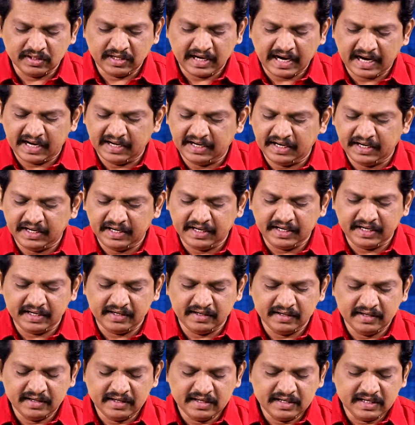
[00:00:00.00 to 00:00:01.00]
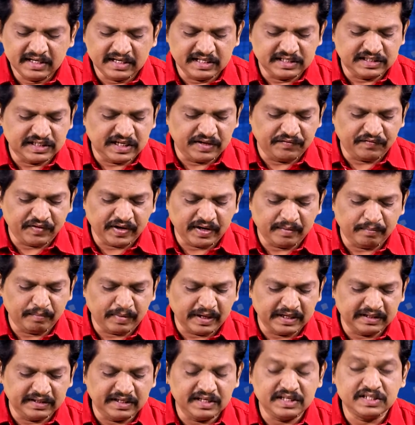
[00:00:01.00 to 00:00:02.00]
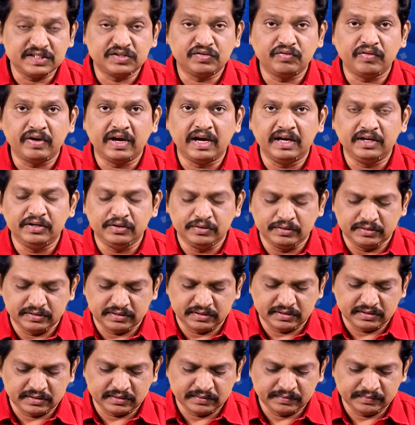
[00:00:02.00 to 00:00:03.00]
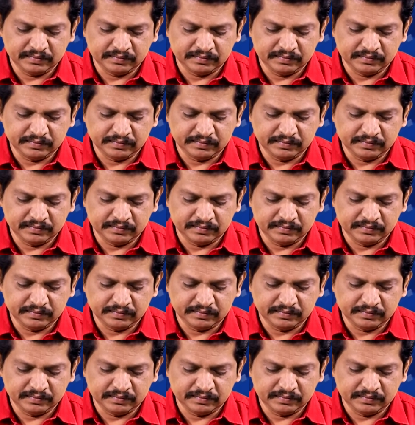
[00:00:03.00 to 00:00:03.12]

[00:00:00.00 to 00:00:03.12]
and indeed is defined by, these values.